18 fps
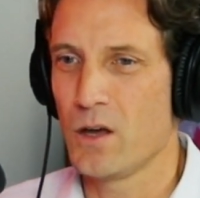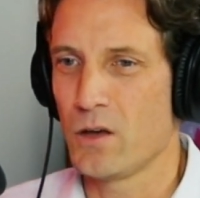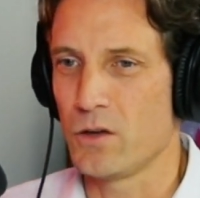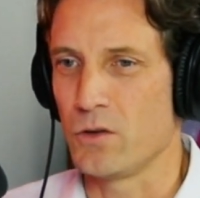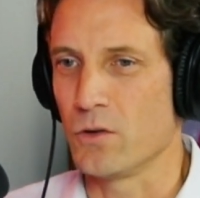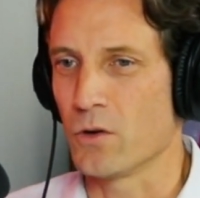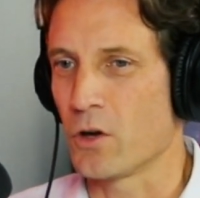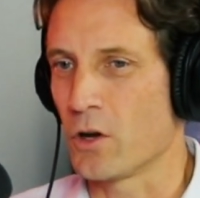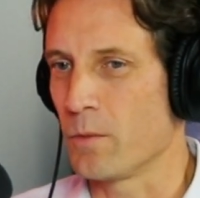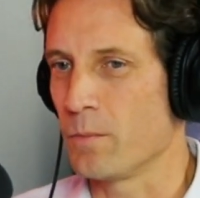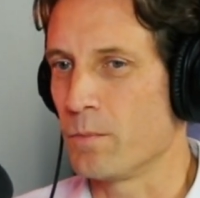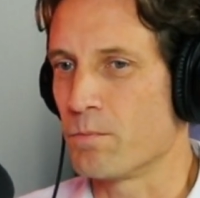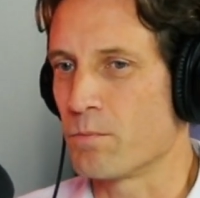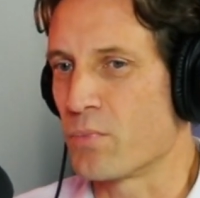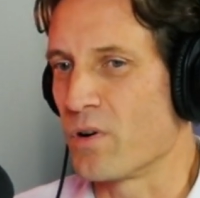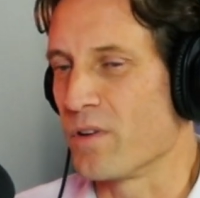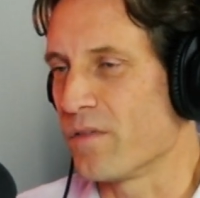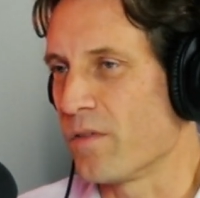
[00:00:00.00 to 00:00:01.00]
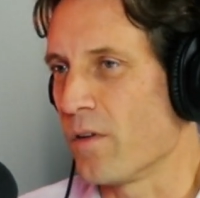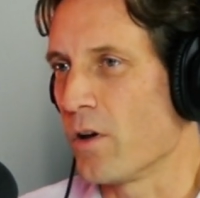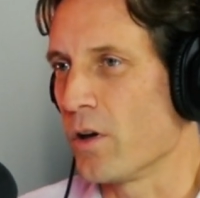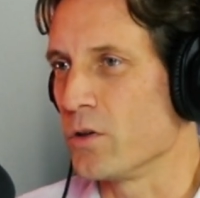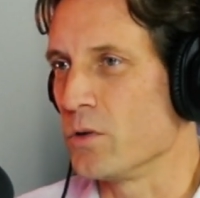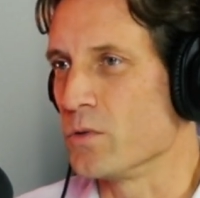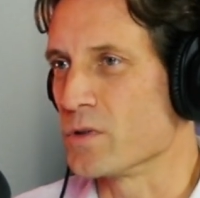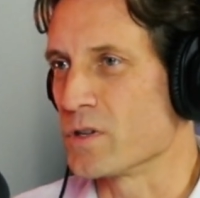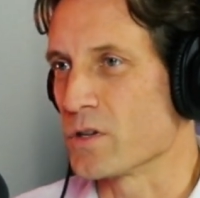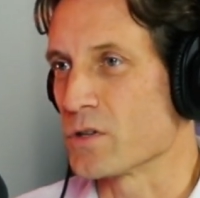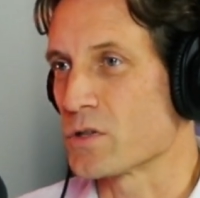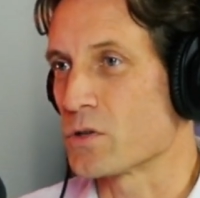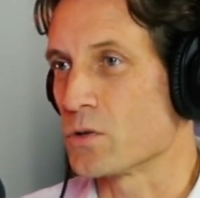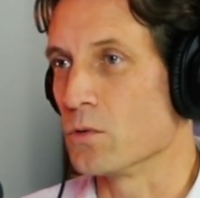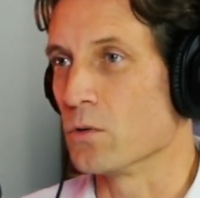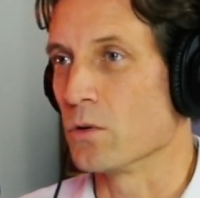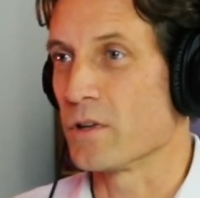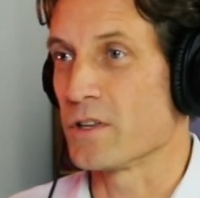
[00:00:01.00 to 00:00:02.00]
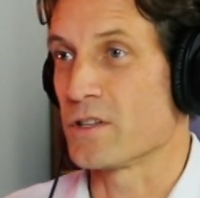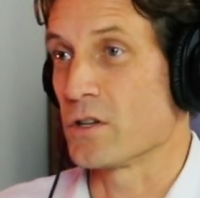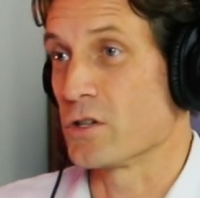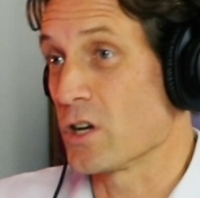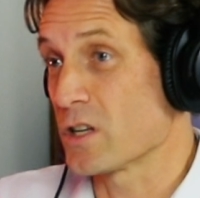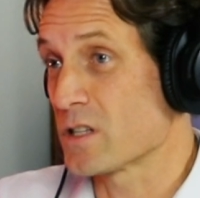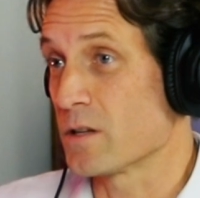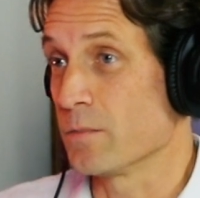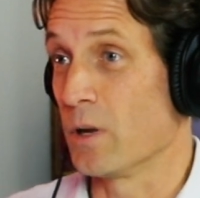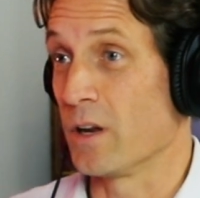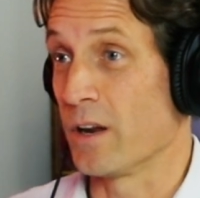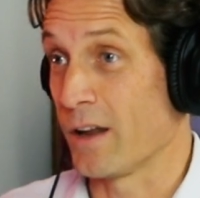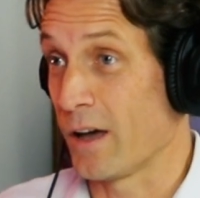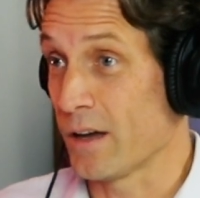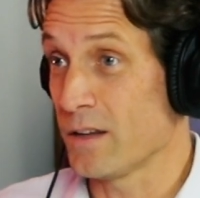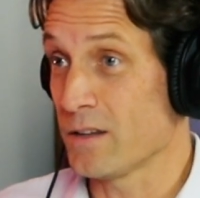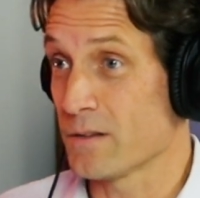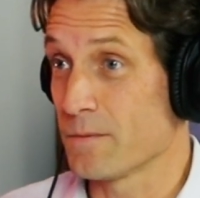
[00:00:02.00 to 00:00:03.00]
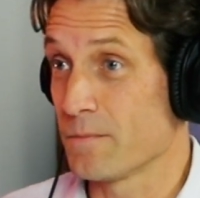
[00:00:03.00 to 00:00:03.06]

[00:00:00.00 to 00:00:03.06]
You're going to prefer using a stool that's adjustable in height.